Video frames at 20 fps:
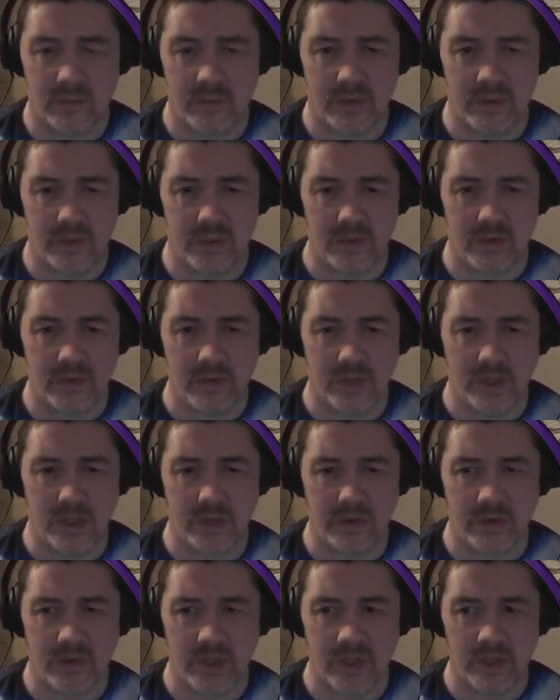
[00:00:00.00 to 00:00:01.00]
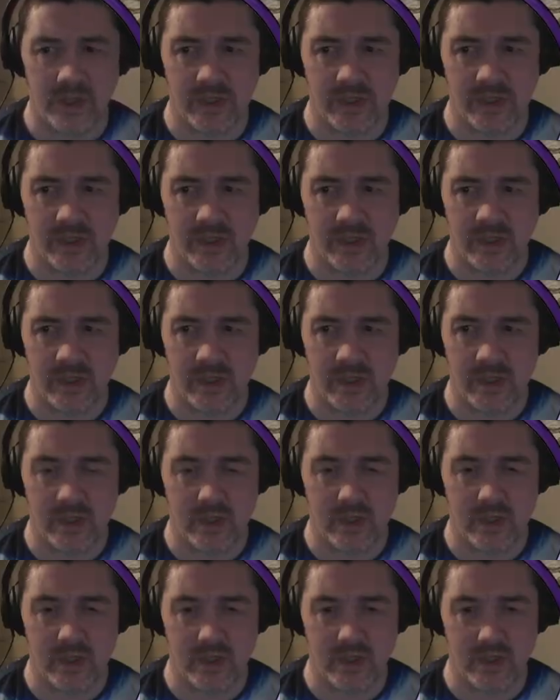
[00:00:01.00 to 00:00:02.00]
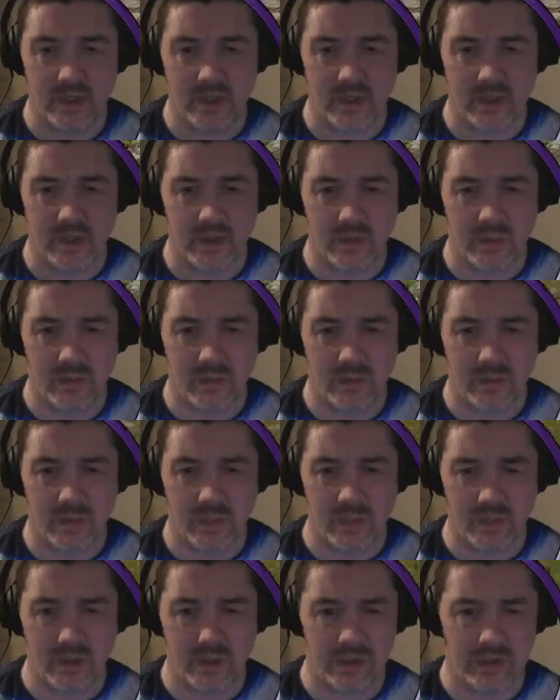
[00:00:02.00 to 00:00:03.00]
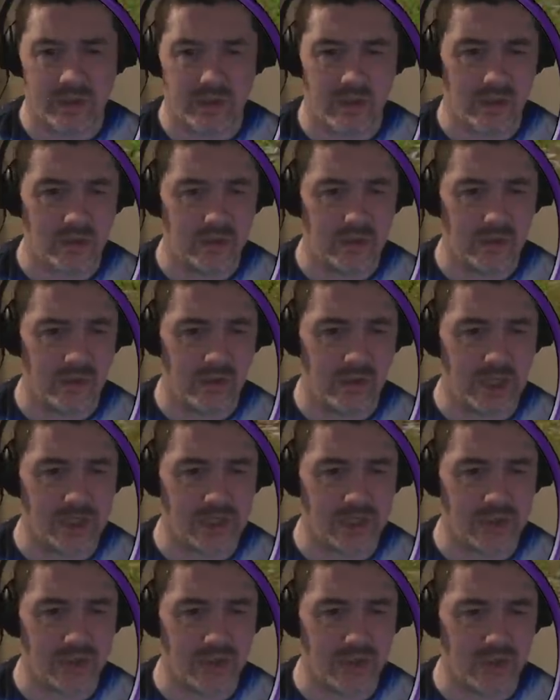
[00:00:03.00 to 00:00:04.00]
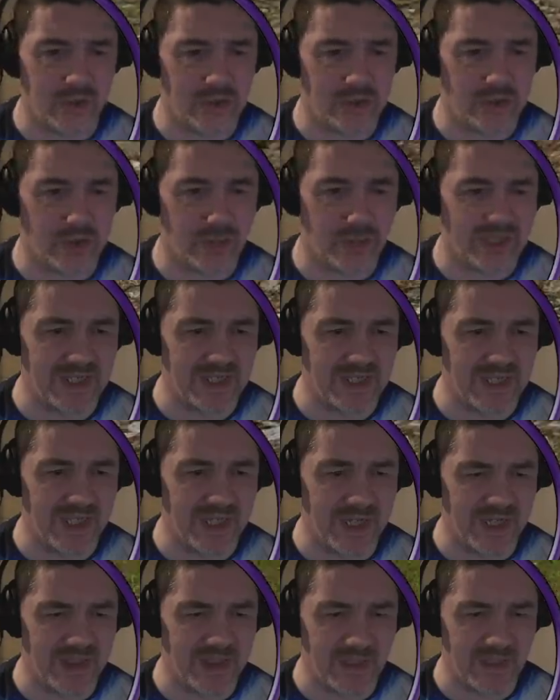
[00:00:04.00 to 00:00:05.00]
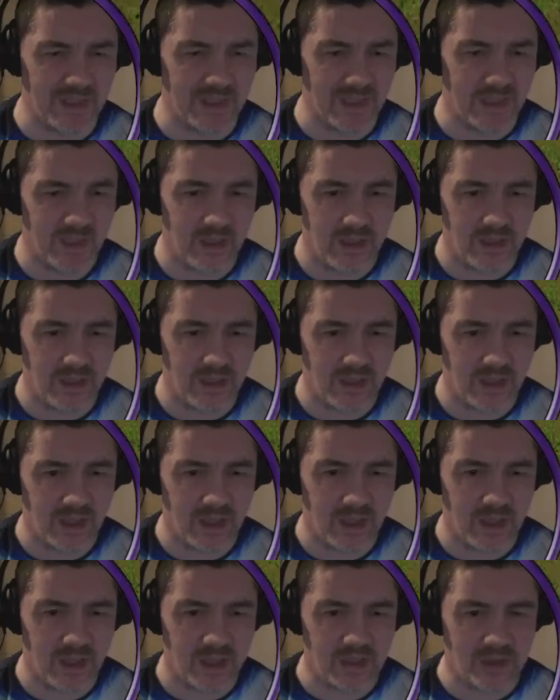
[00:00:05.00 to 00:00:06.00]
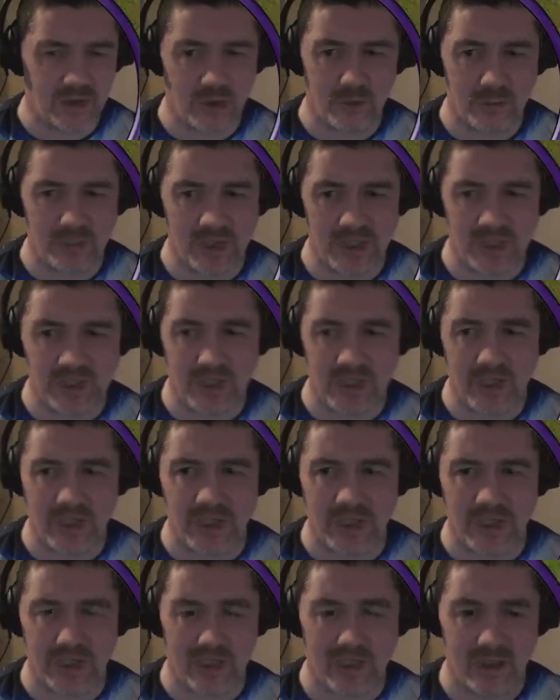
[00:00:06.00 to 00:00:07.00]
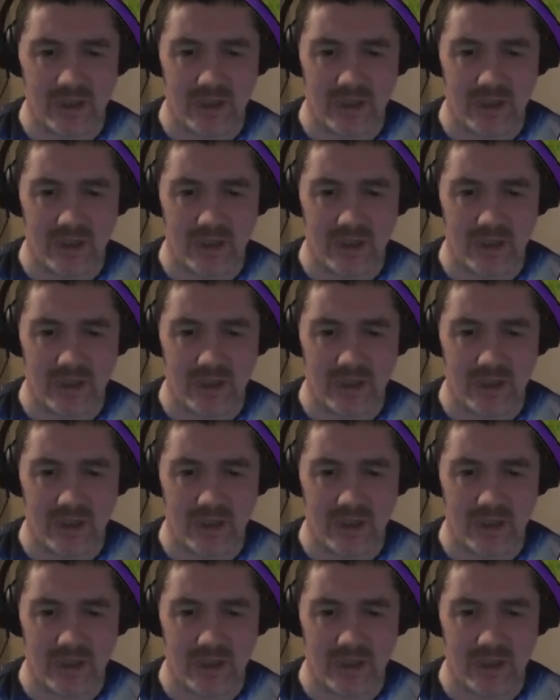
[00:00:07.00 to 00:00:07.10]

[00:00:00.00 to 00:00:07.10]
We are not going to do this. We are not doing this. You're almost dead. It is almost dead.